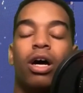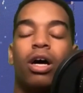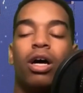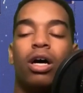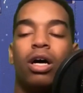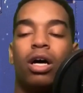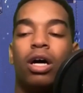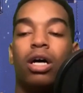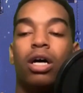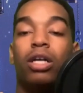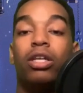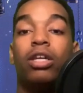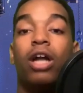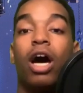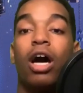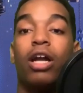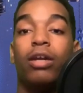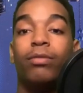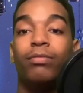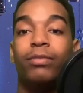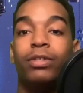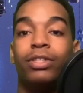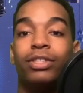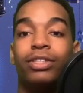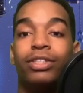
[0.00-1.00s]

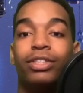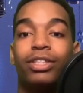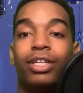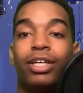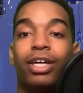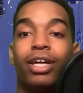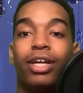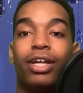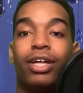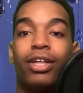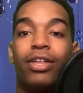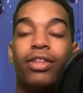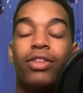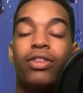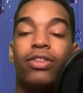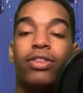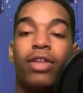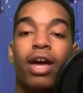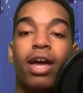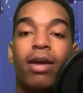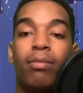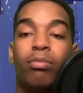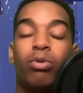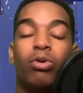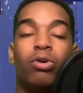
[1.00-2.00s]
Anonymous.
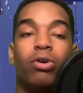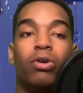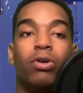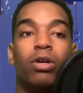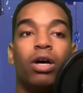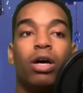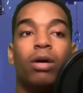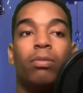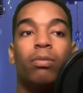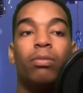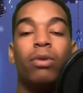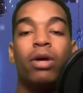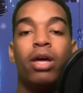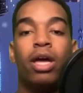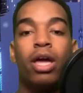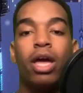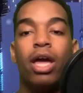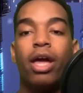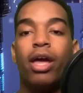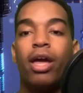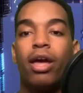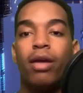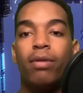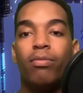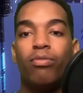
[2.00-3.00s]
They pulled up.
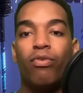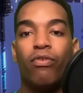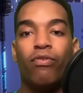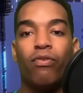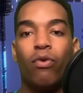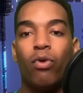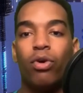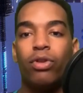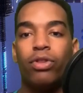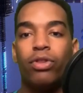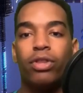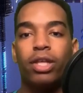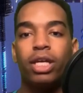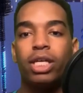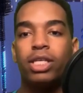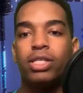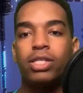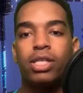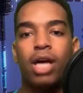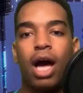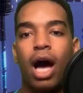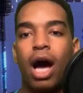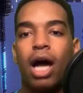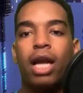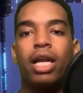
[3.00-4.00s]
And before
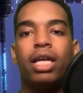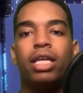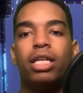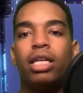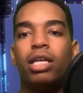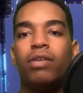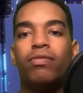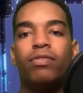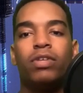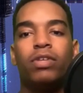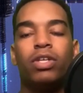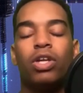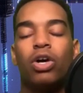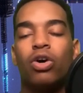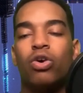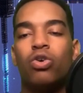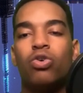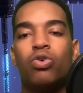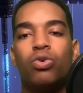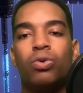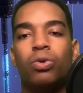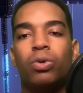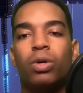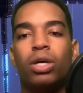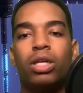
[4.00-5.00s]
this, I didn't even know
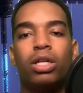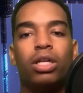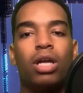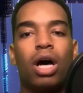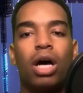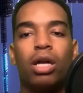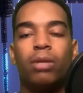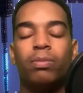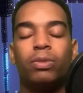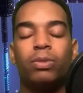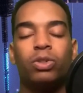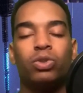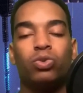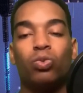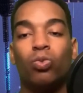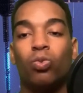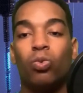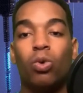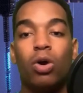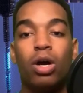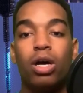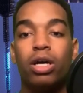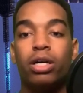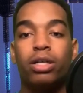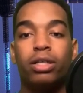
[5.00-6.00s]
who Anonymous
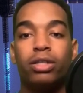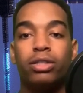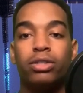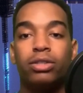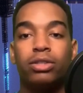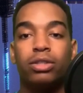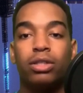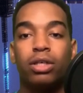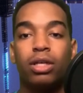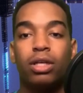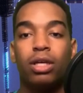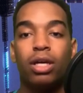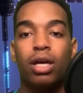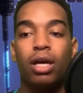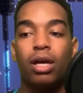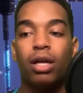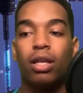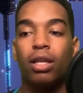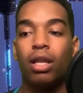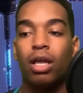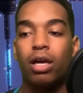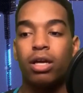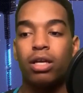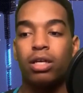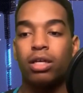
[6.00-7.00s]
was.
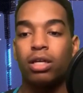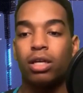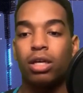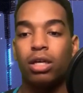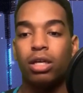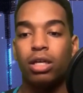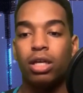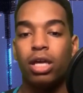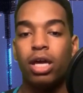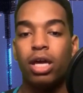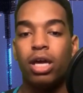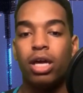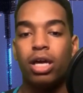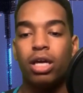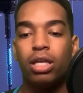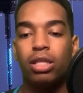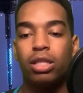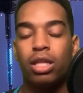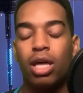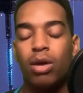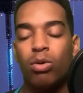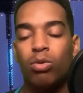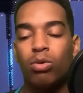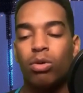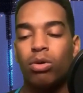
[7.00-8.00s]
Like, yeah,
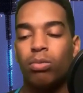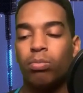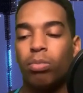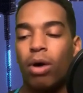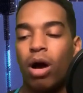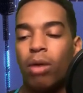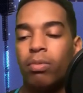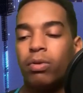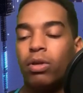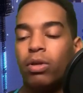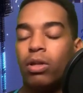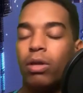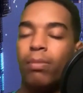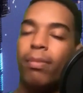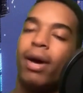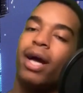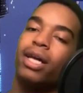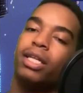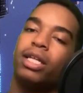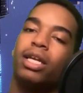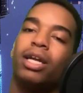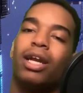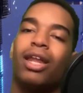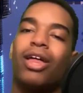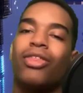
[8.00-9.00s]
they were popular
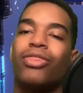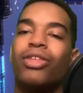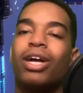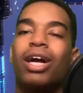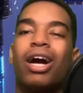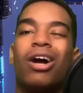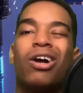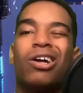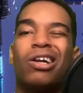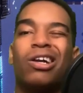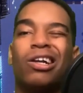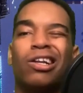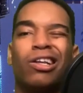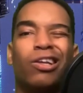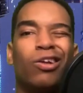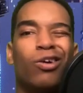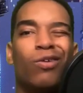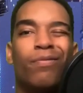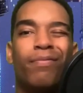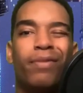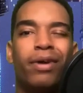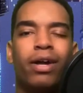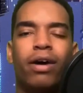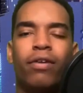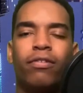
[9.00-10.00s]
back then, and I think I heard a
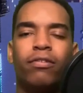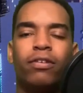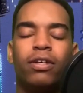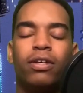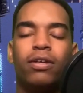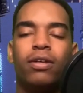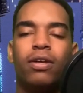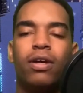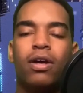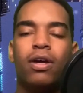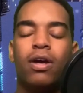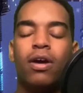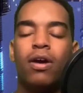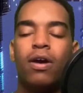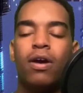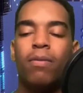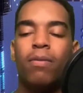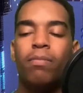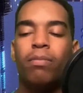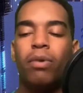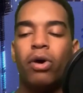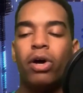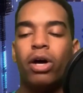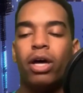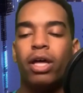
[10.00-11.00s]
little bit of it,
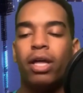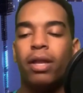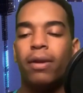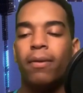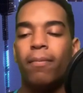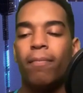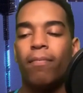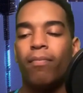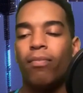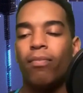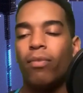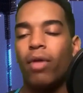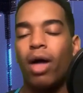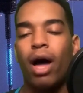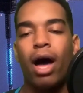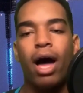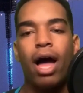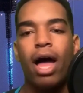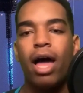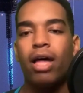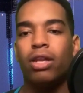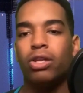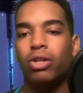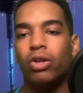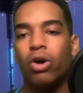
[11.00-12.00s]
but I
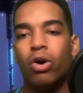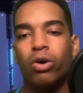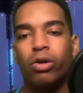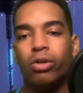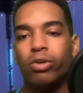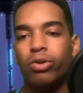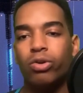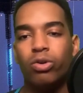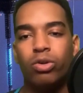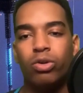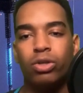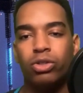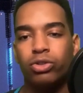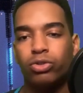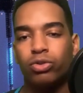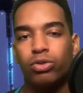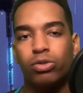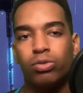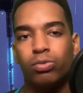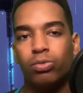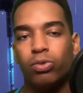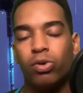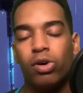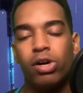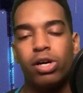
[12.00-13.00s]
had no clue who this
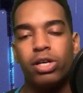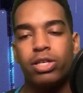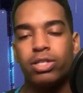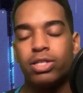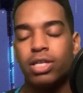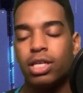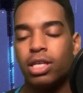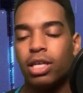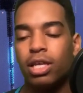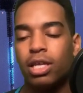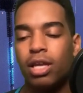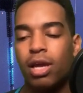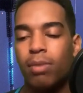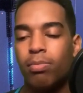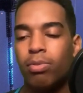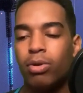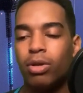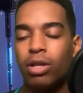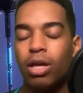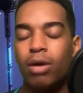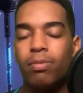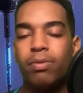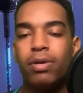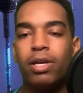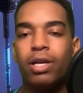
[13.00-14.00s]
group was. And then they
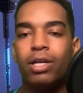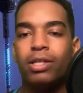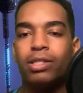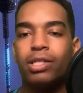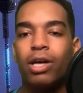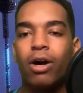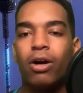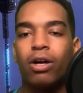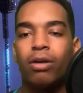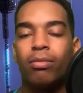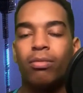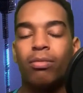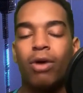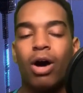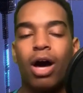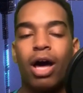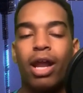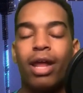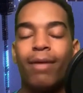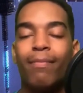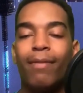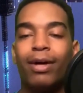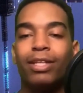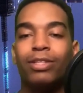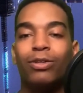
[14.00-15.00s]
pull up here talking about
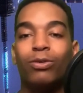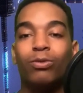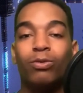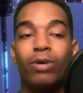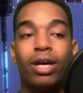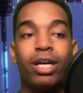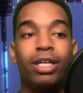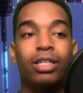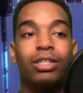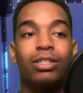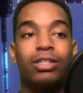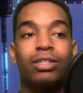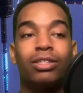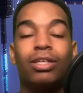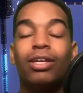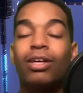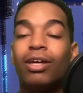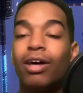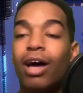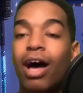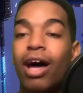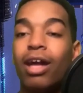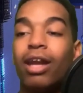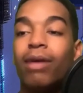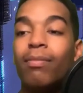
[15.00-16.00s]
how they about to wreck,
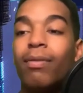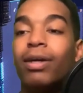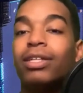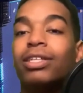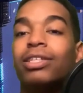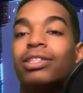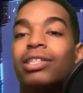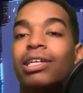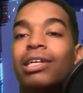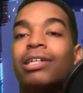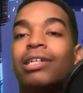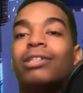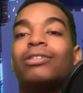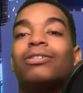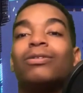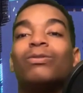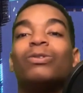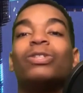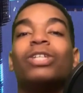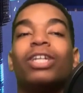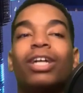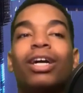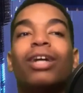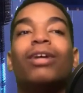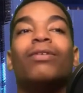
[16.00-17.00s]
how they about to tear some
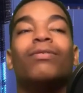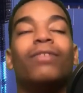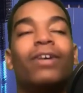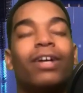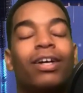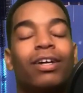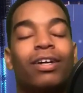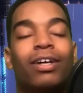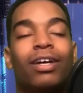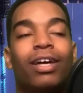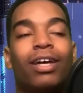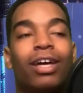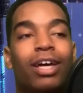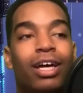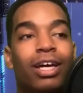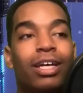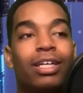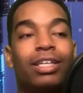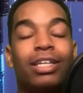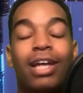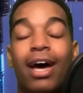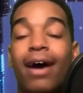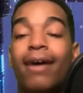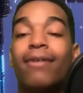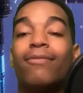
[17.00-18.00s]
shit up.
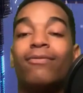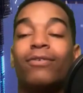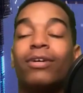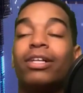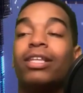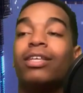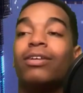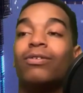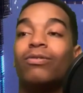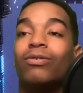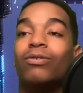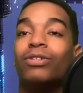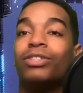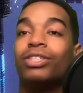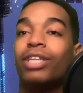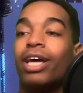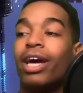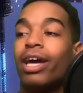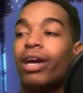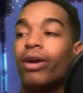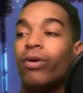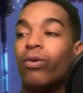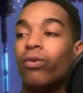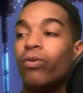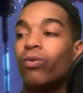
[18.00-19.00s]
And that really was
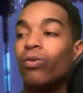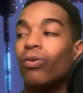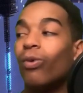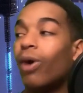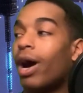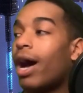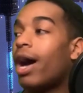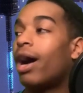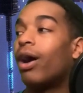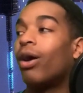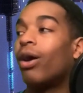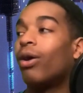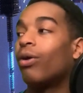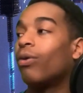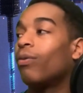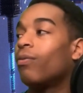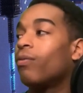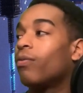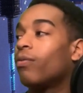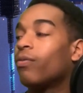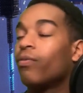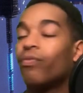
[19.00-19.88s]
like, wow.